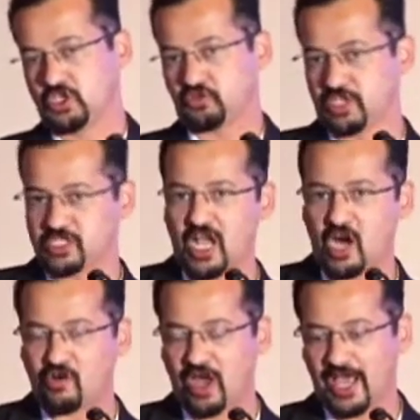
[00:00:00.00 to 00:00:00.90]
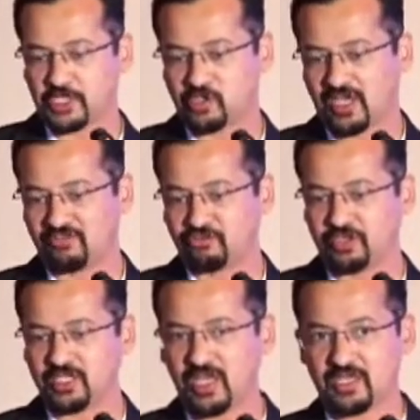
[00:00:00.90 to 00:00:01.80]
So this is how actually I
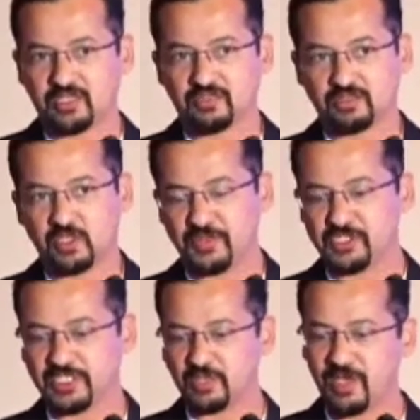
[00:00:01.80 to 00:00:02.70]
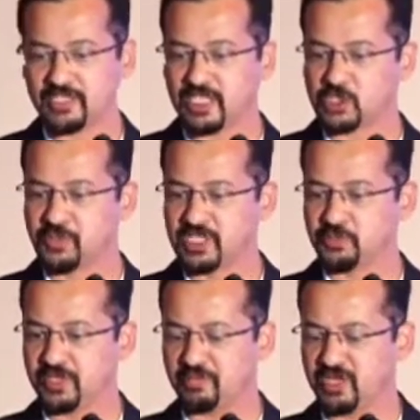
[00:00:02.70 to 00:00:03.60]
feel they've been set up as expertise
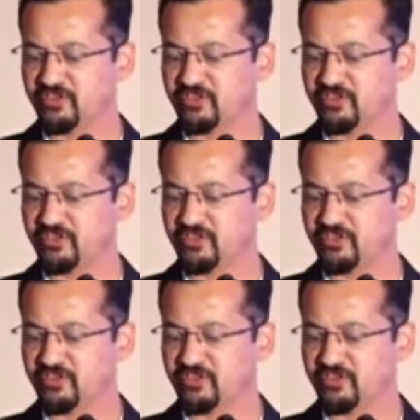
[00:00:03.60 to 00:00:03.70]
pyramid.